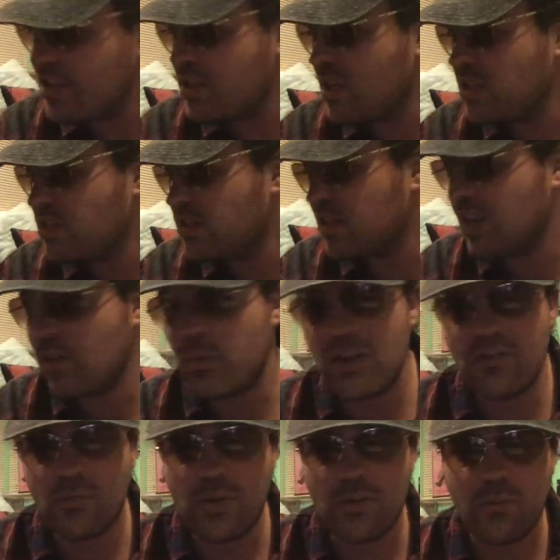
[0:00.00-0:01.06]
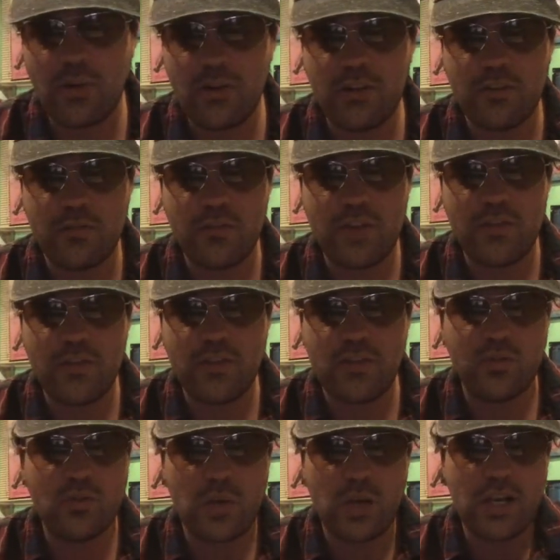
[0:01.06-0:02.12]
did that just to get away from my one of my favorites of
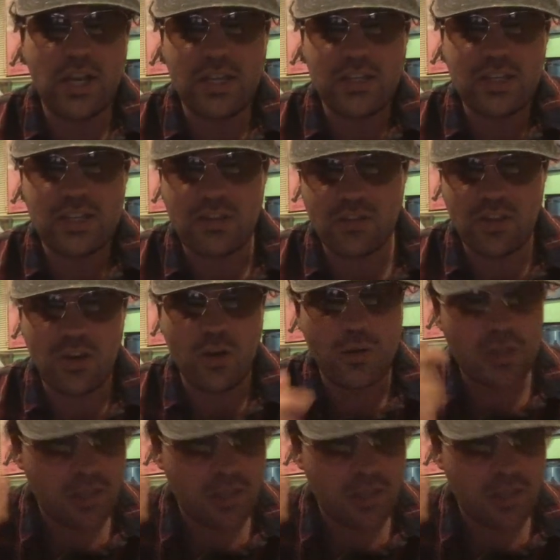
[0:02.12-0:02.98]
2019. So.